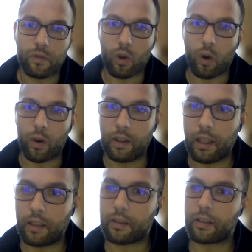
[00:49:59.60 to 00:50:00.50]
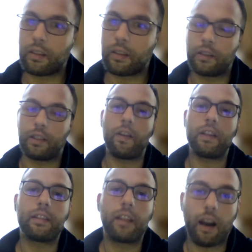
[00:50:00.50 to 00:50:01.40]
So indeed,
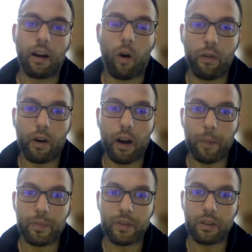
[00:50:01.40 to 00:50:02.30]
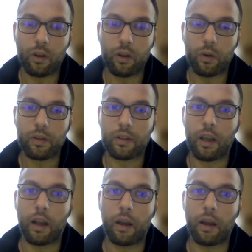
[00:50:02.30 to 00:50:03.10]
there are overlaps in those.